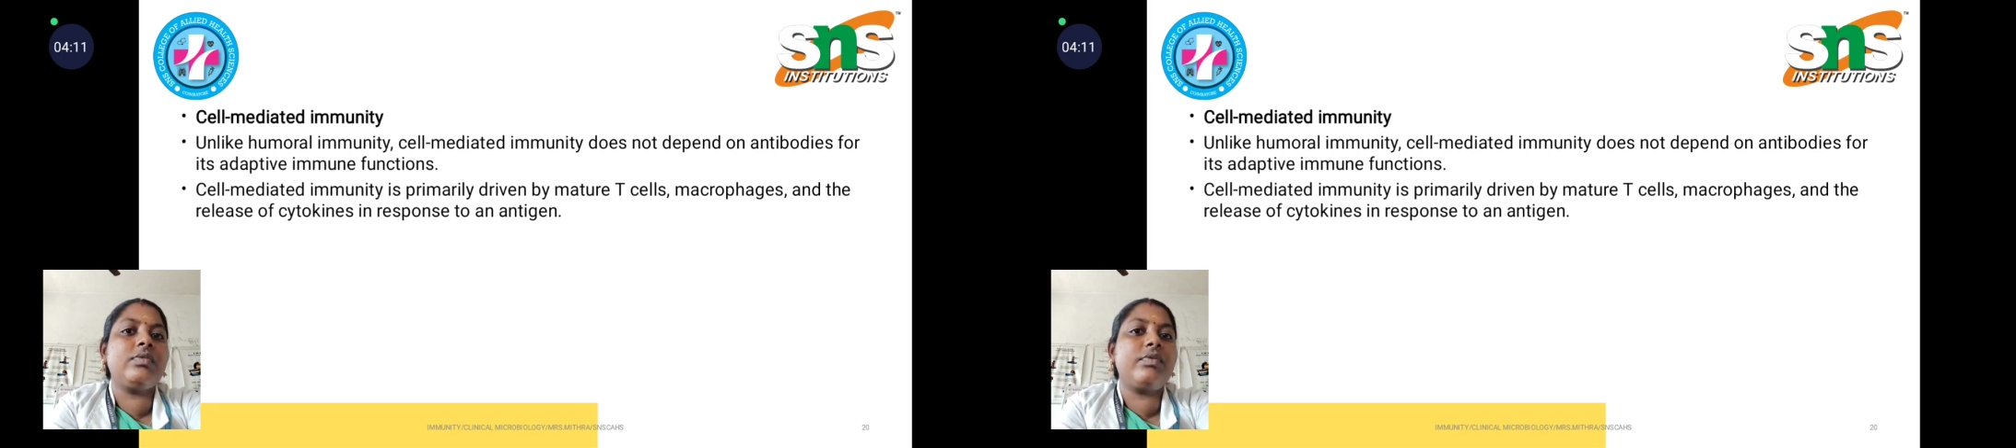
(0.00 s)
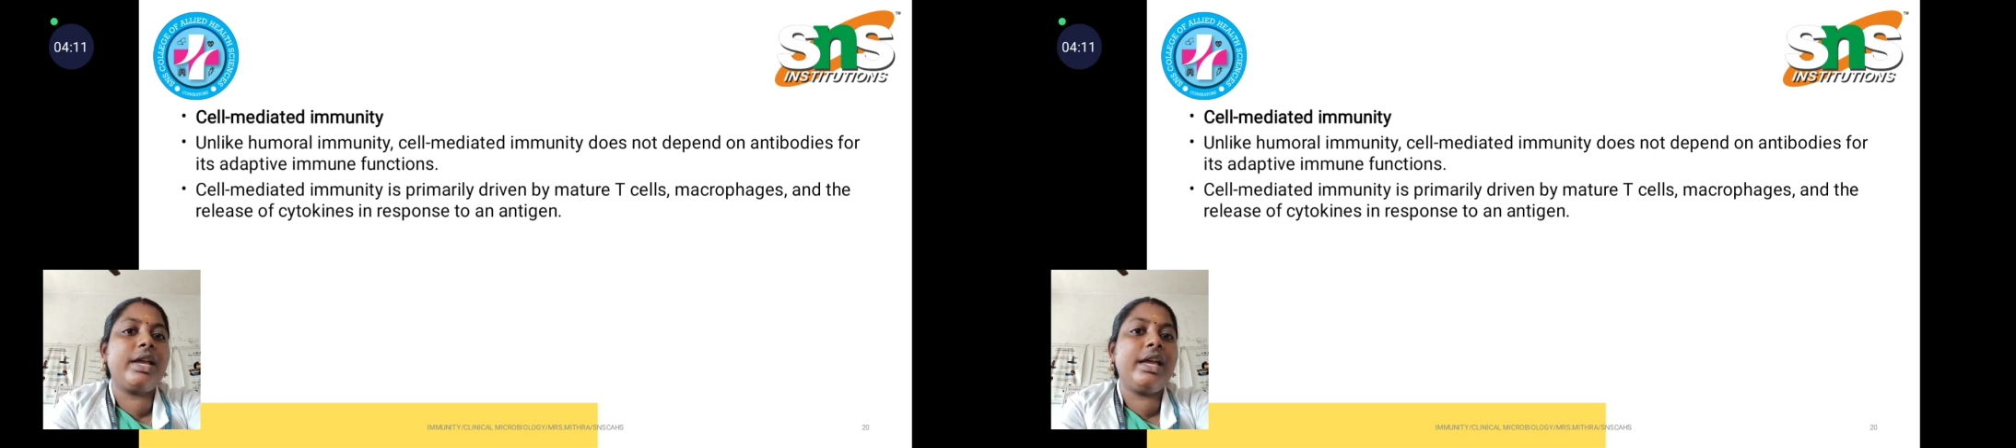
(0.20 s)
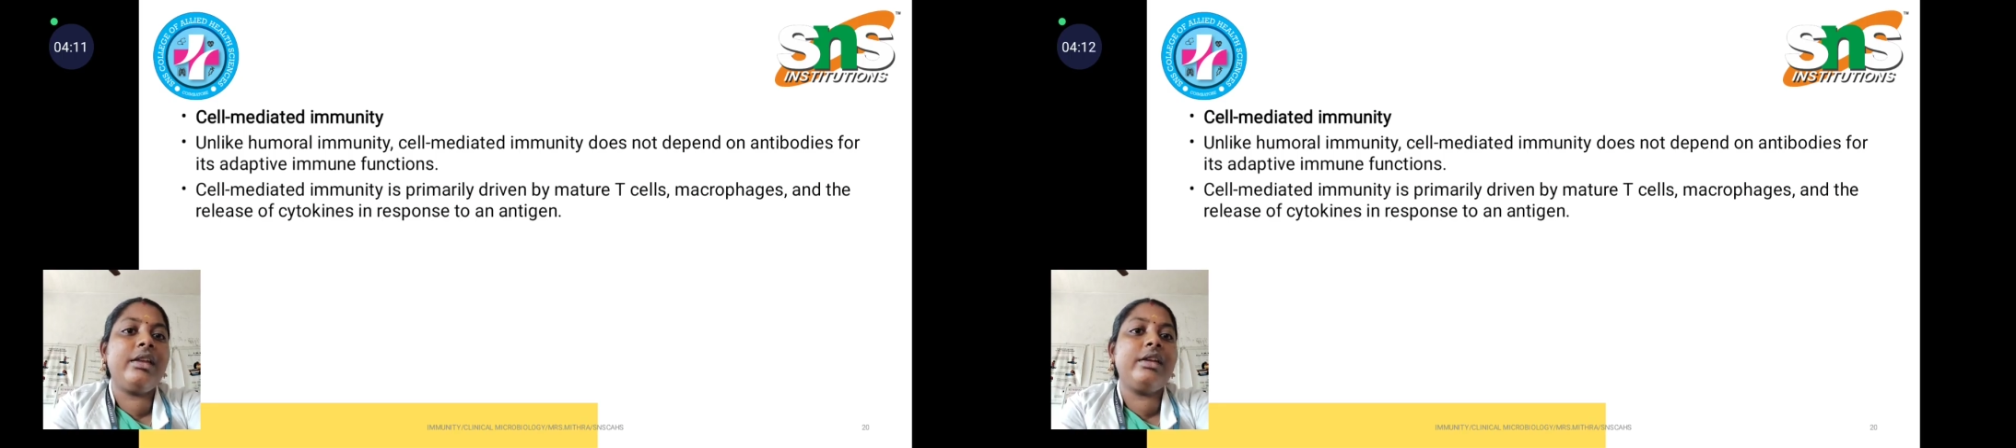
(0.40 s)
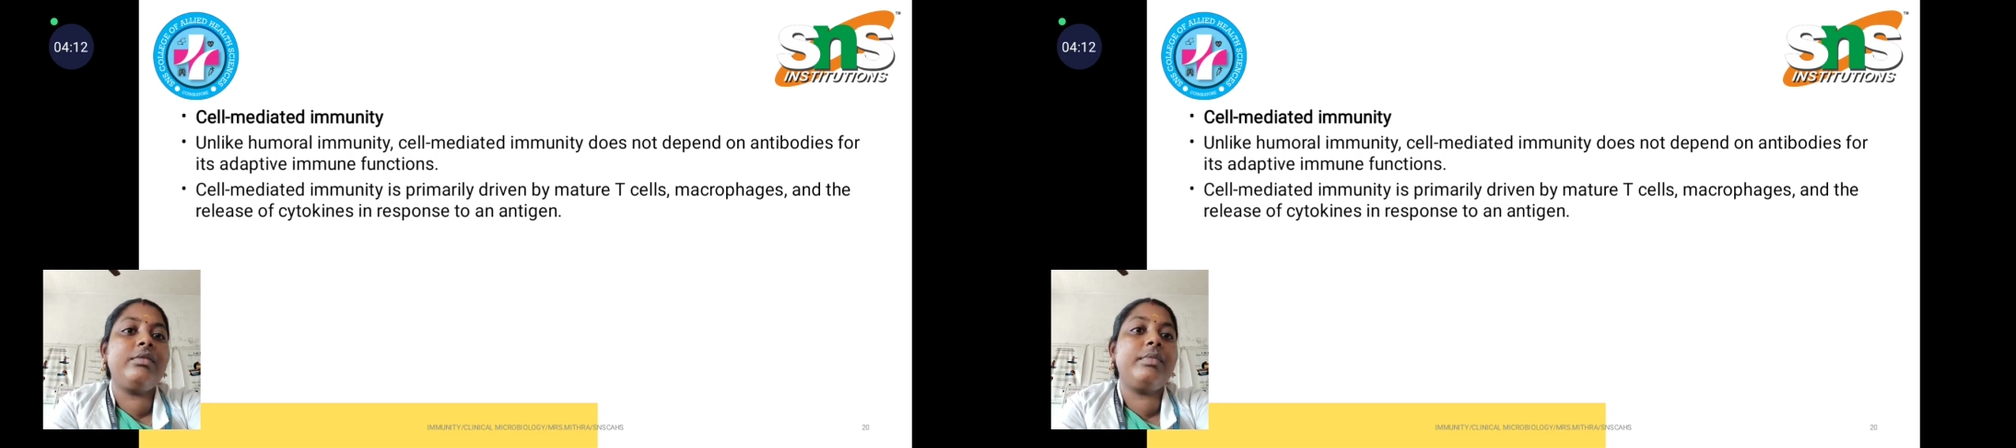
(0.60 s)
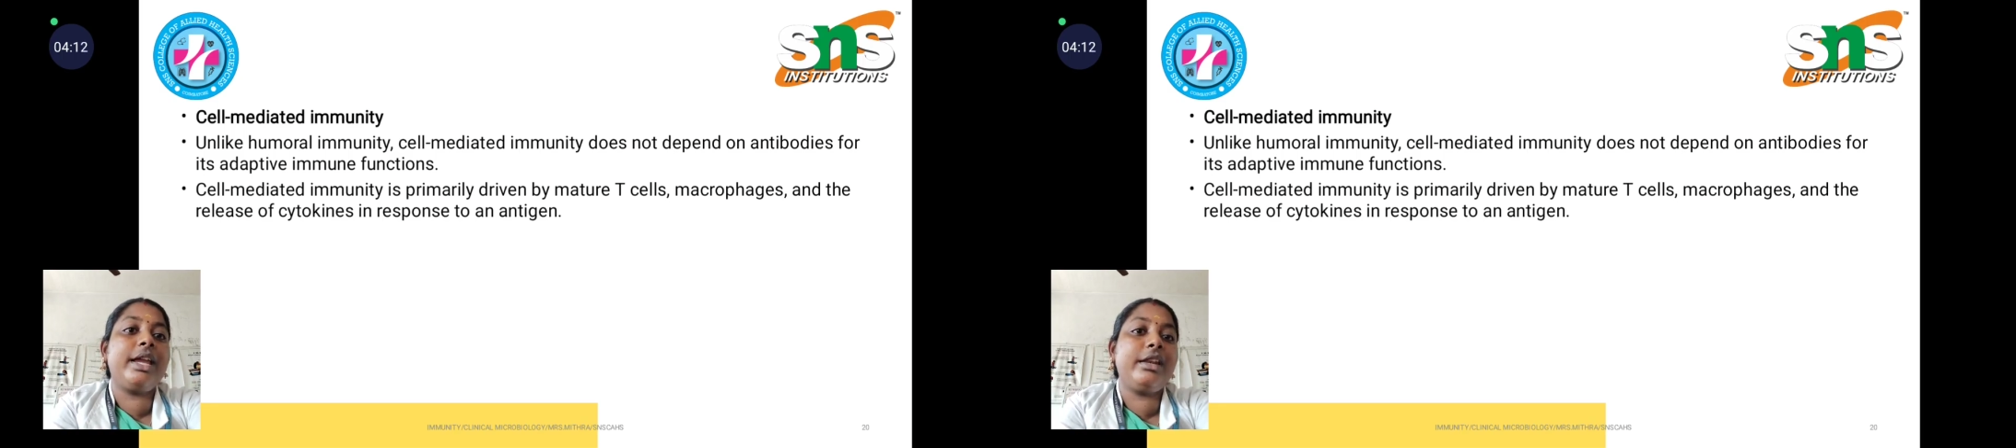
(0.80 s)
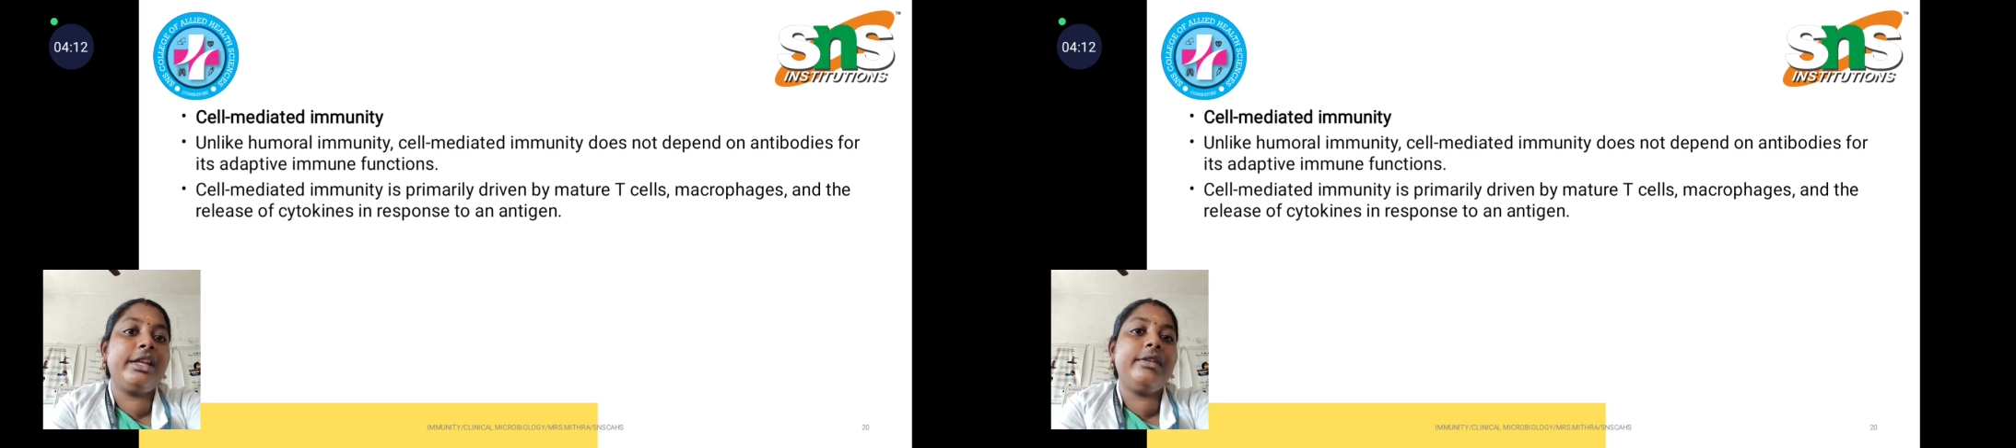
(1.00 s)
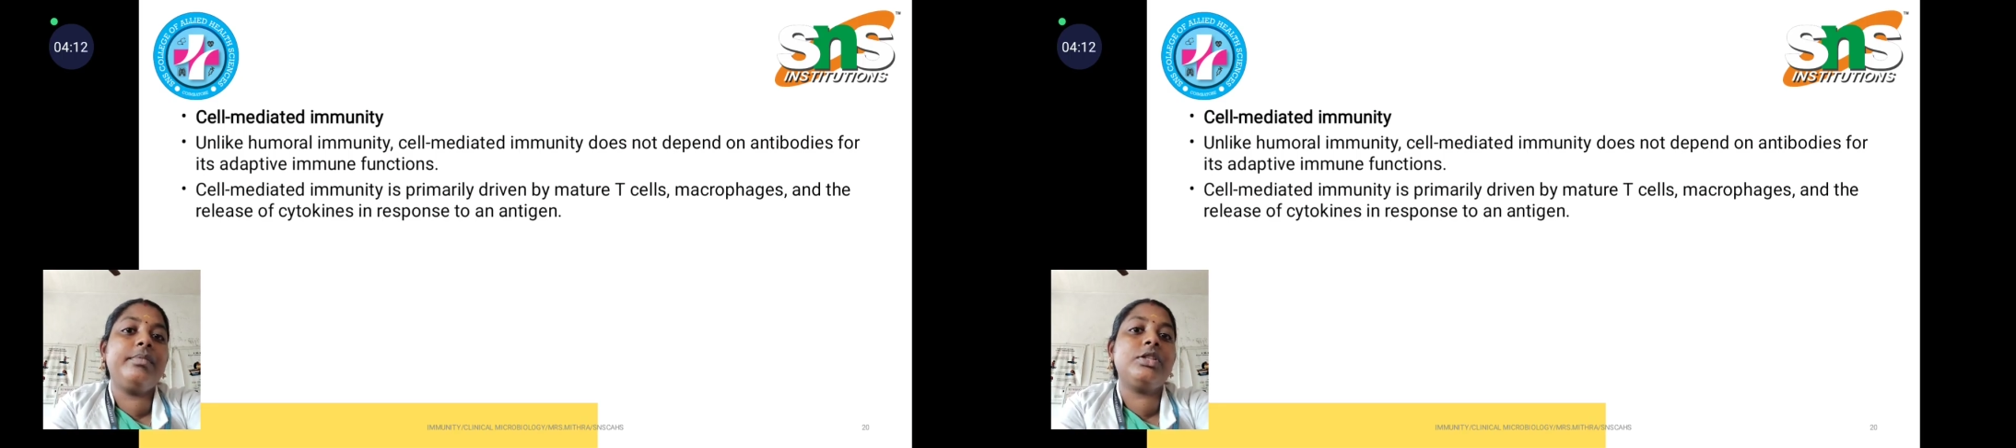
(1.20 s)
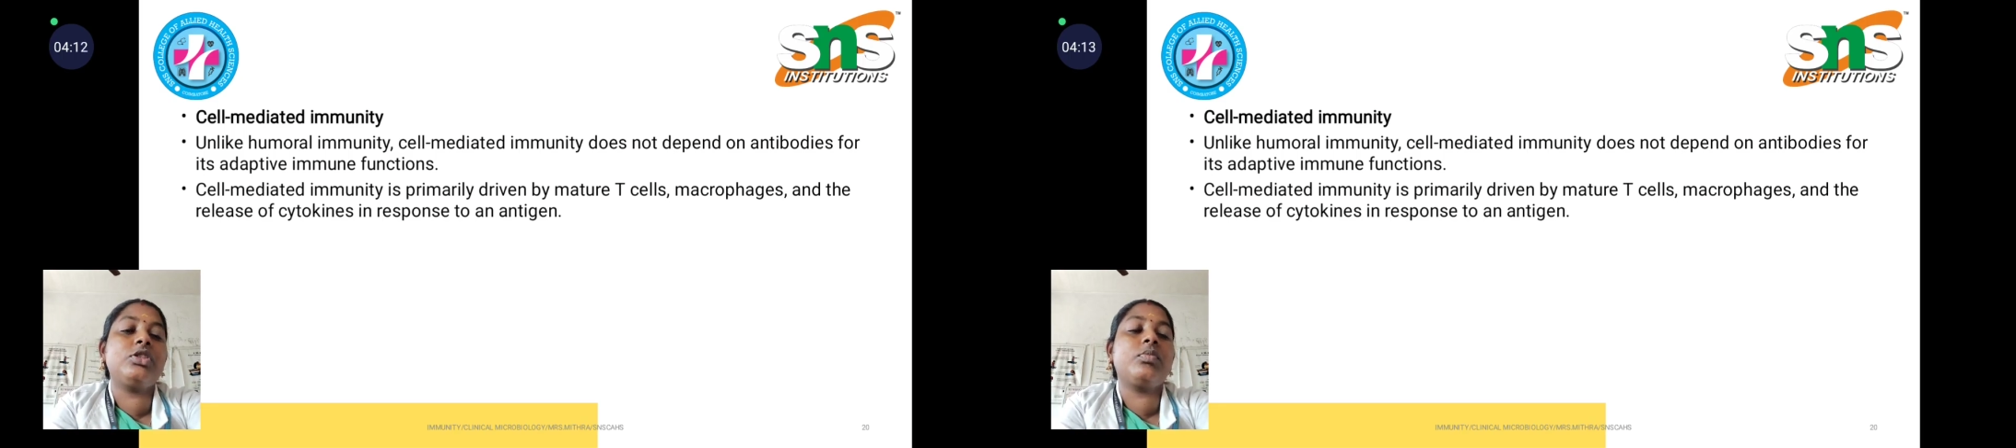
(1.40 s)
where it mainly
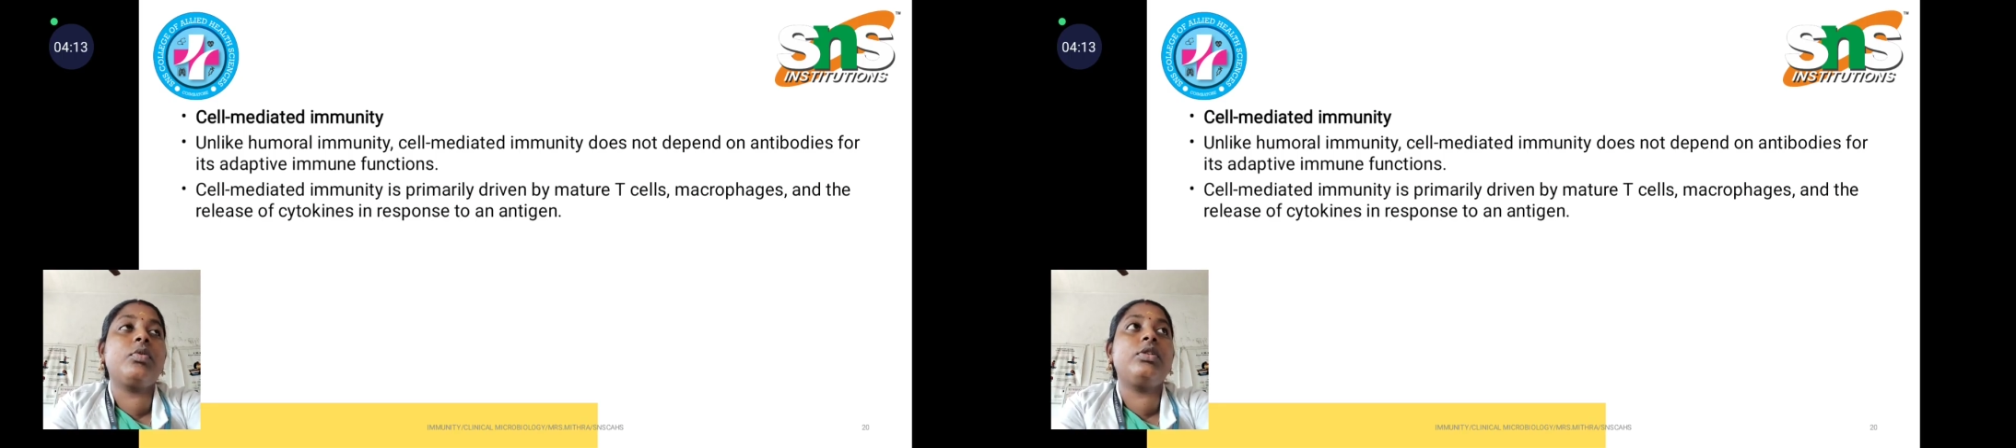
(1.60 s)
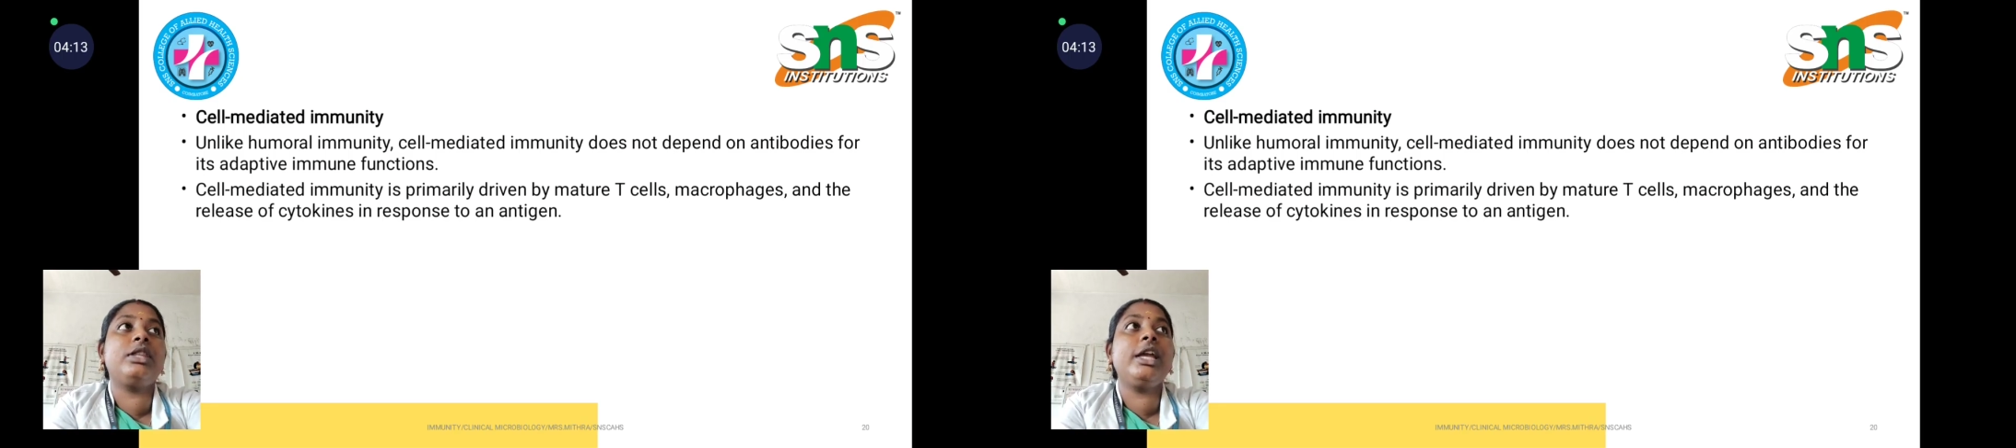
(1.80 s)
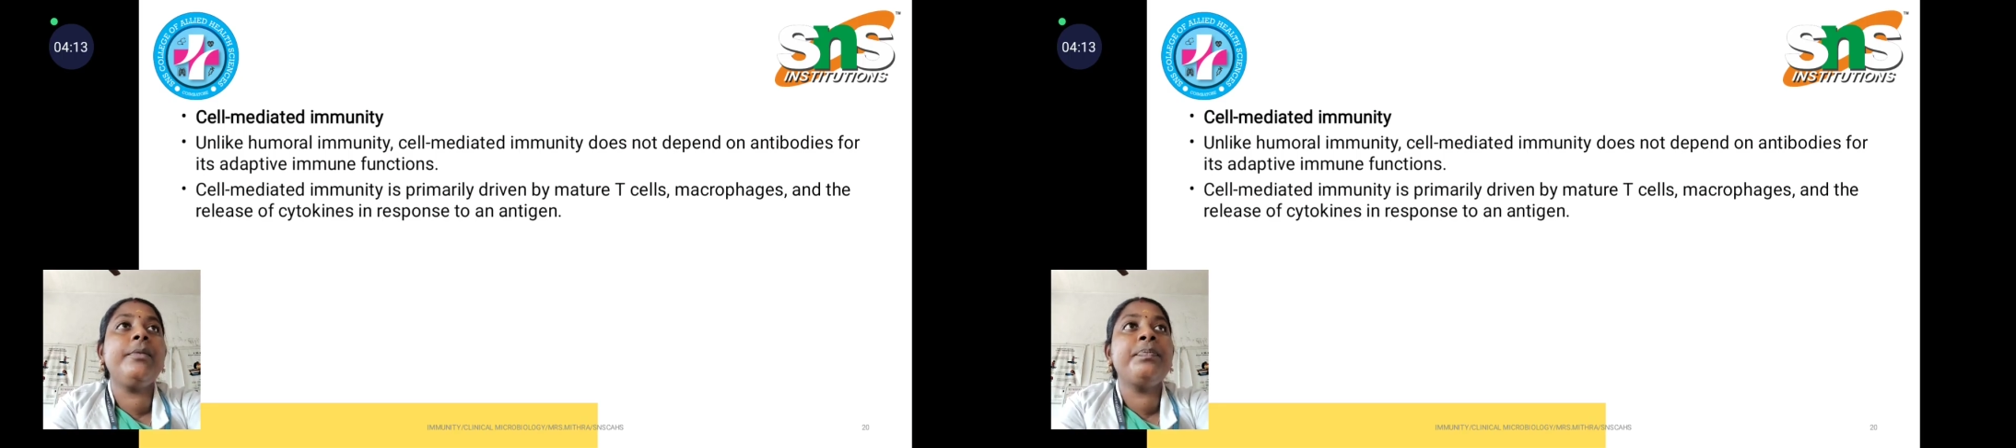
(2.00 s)
depends upon the